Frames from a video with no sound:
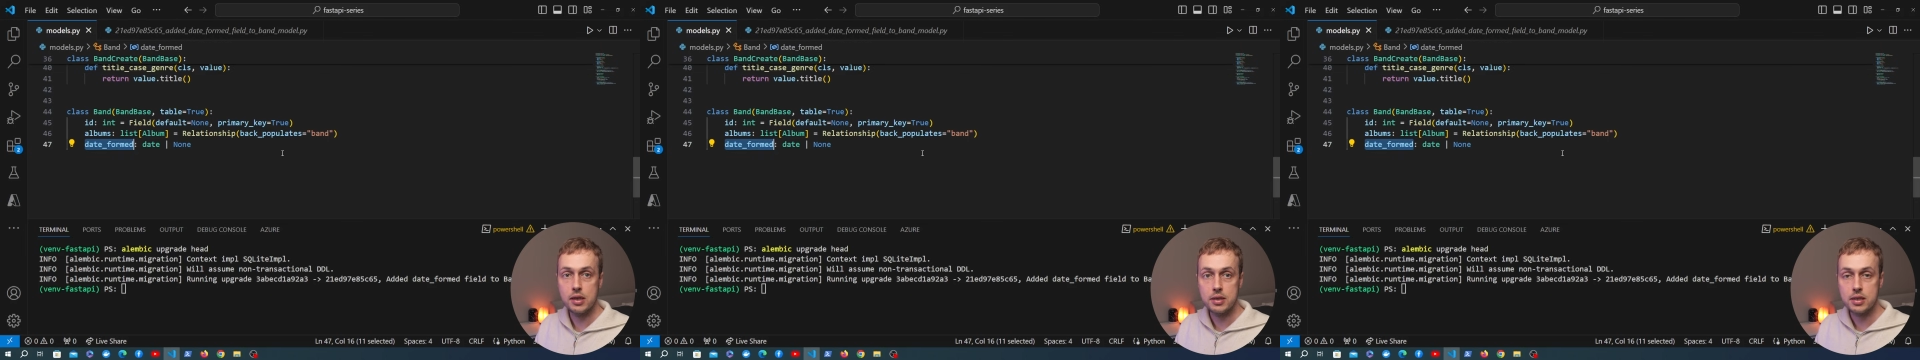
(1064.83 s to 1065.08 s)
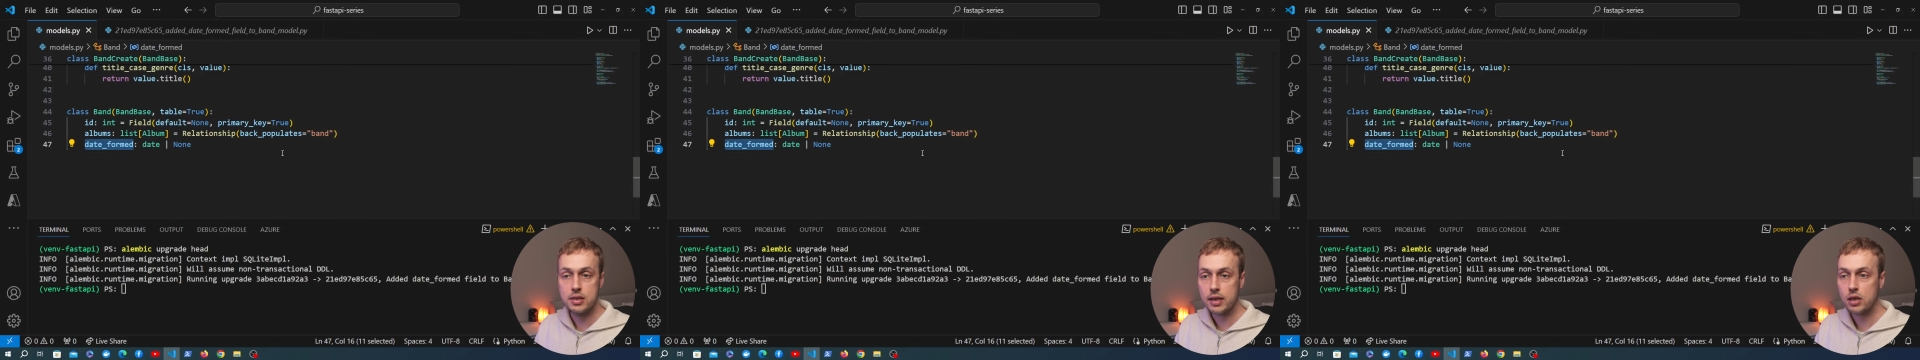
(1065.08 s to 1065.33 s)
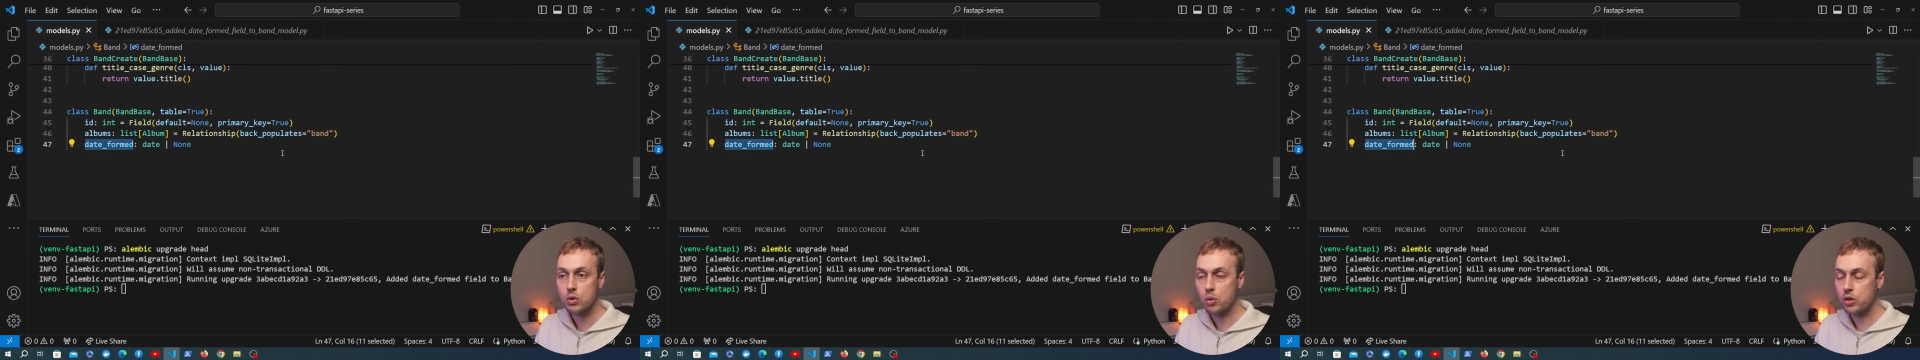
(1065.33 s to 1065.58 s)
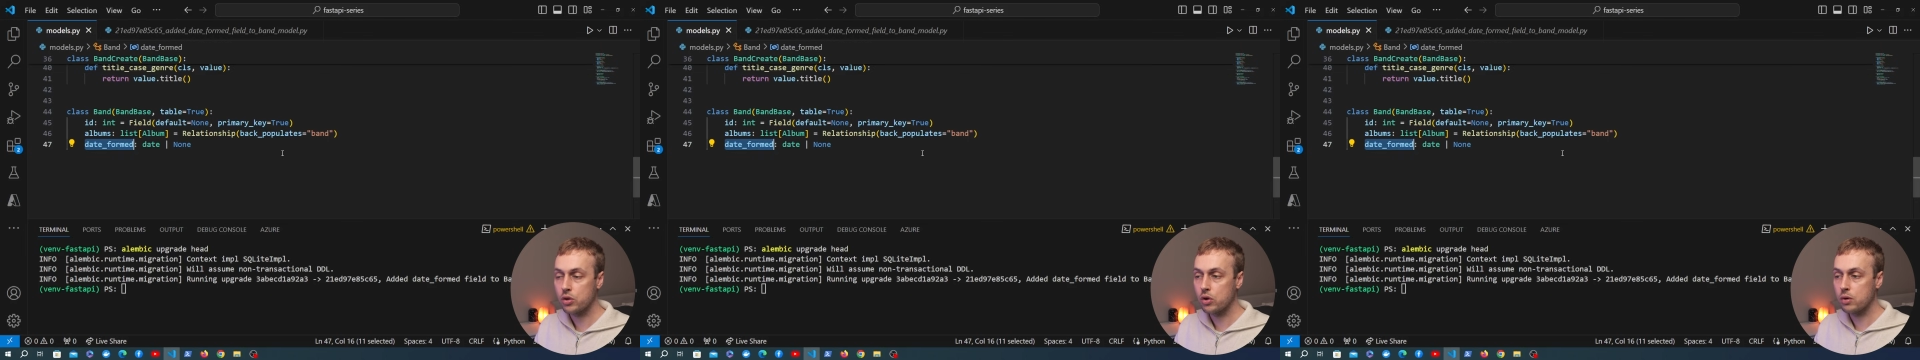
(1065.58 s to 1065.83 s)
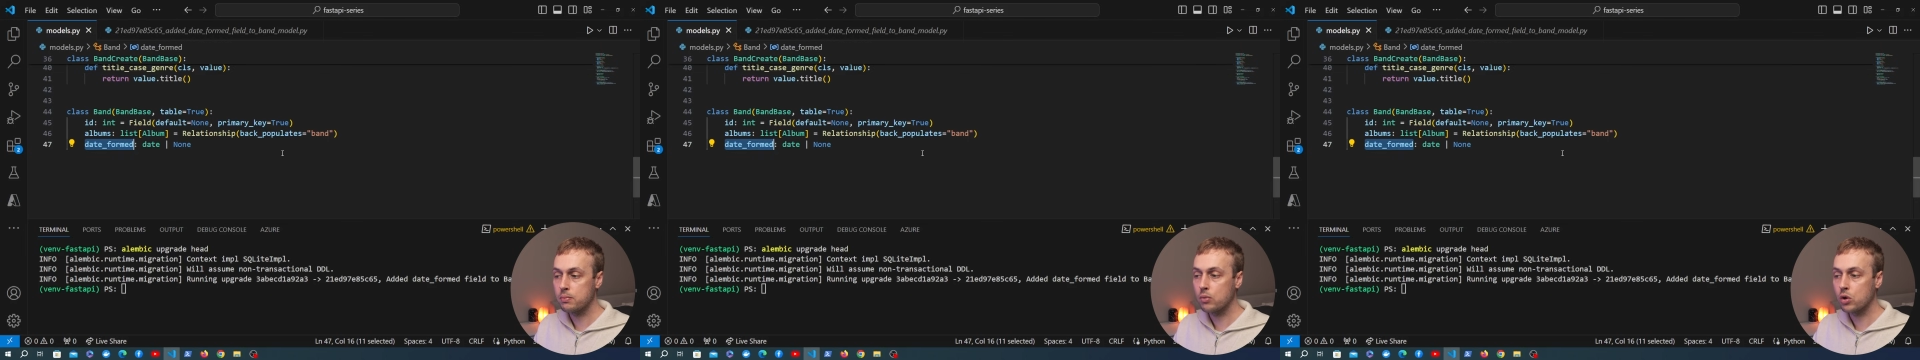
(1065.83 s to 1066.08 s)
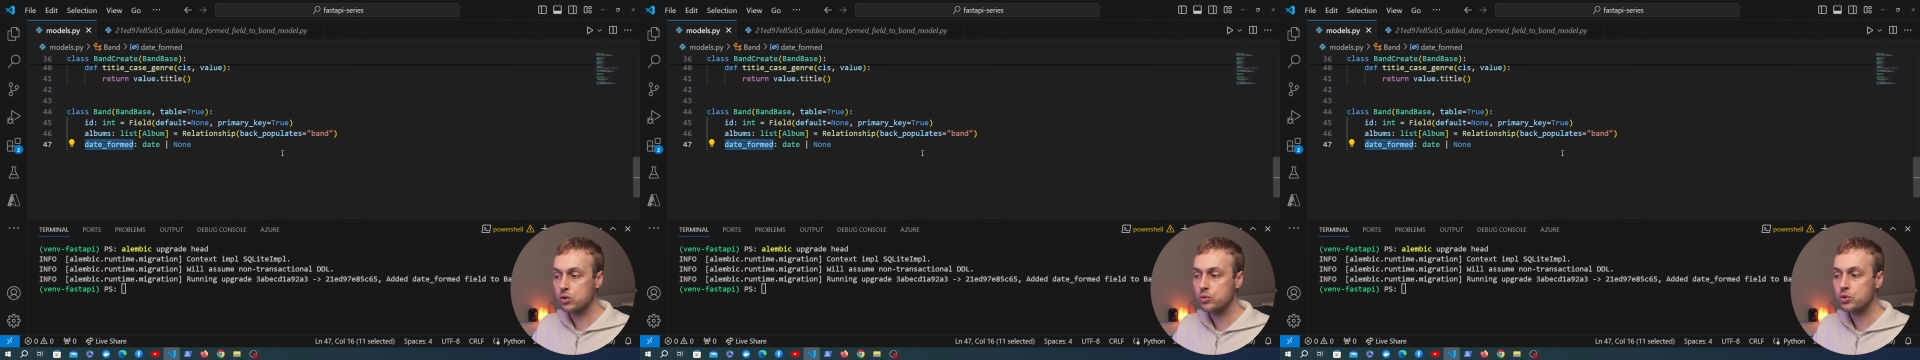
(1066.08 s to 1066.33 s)
in sync with our
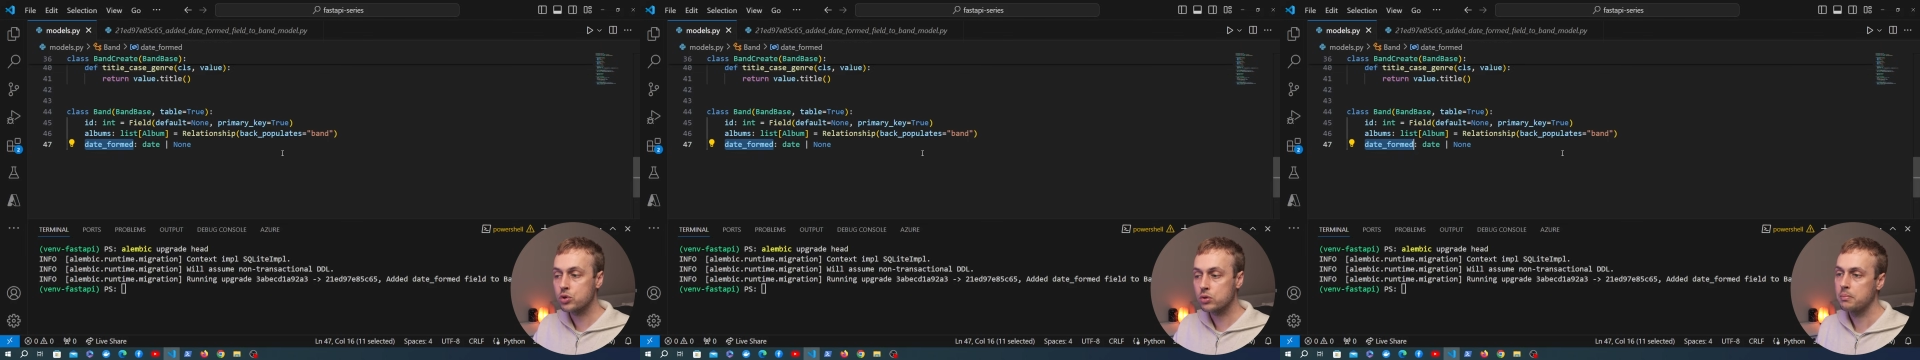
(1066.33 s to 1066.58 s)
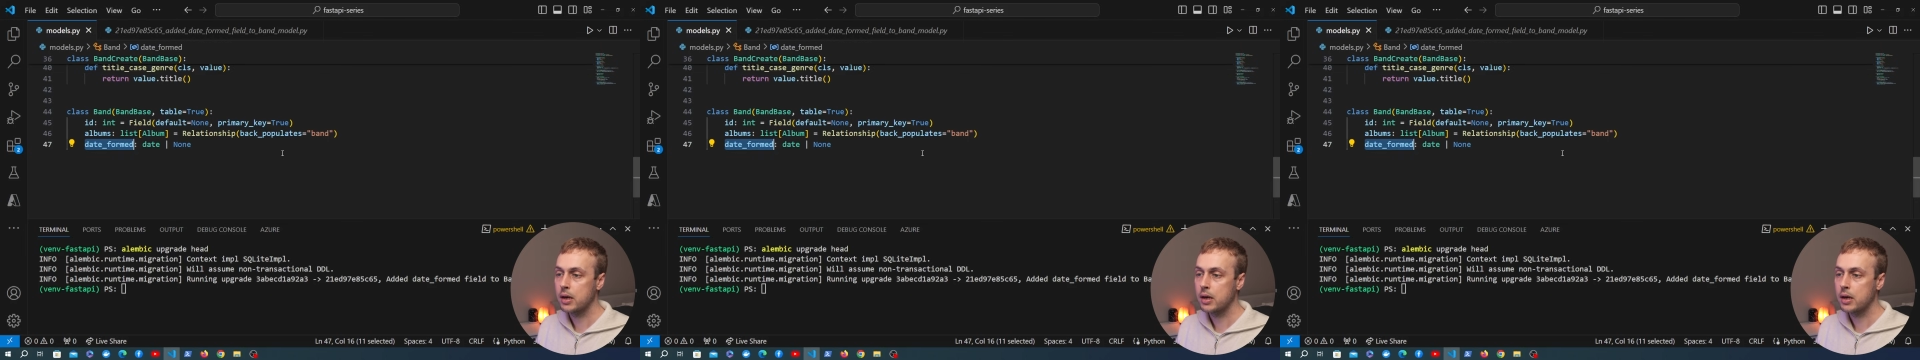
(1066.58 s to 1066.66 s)
models